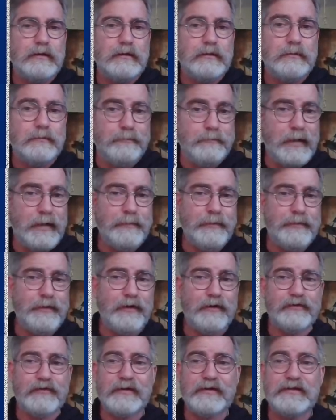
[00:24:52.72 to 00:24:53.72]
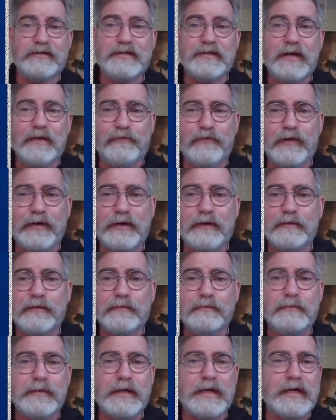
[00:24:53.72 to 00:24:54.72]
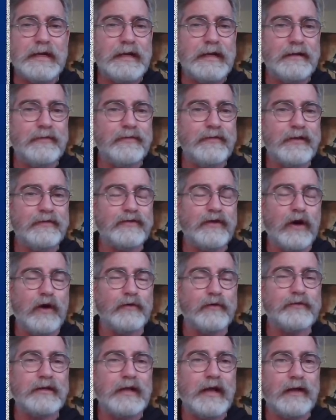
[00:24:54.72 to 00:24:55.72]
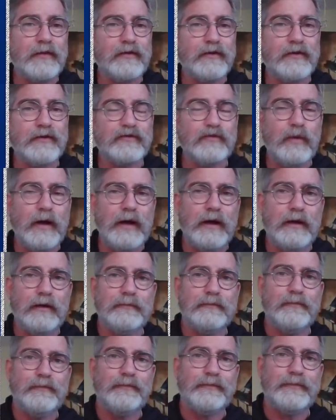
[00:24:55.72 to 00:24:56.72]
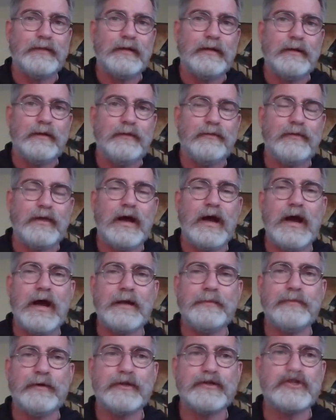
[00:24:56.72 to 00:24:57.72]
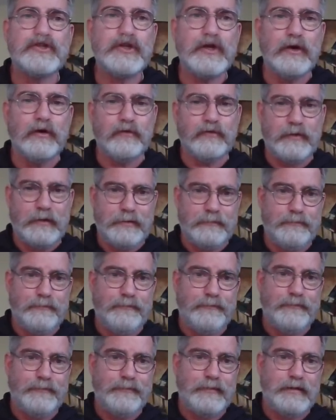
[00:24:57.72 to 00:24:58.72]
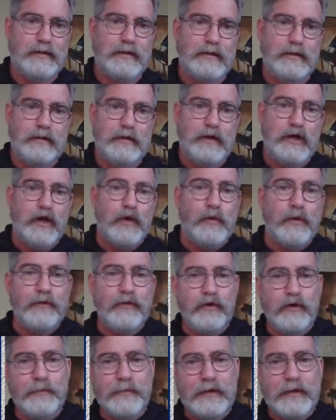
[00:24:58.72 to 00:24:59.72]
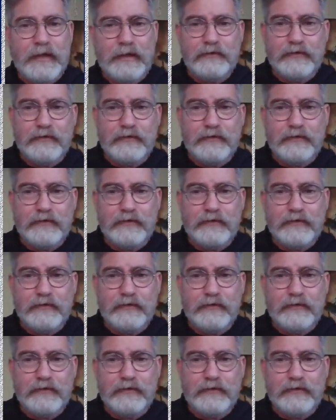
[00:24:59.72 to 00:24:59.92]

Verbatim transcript: Maybe there's a different meaning in this altogether as well. The hybrid children, with whom the kings of